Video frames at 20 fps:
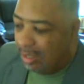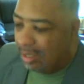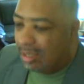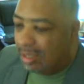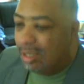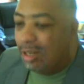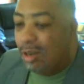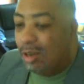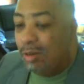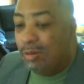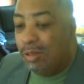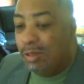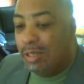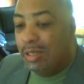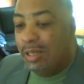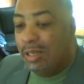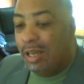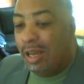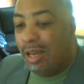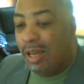you know,
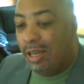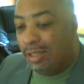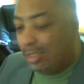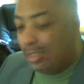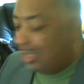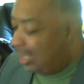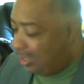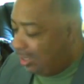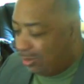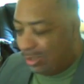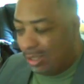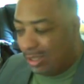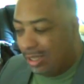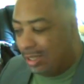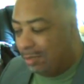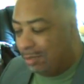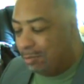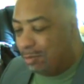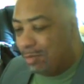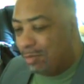literally.
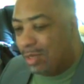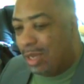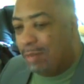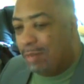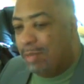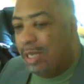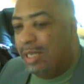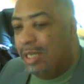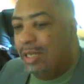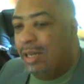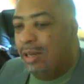I mean,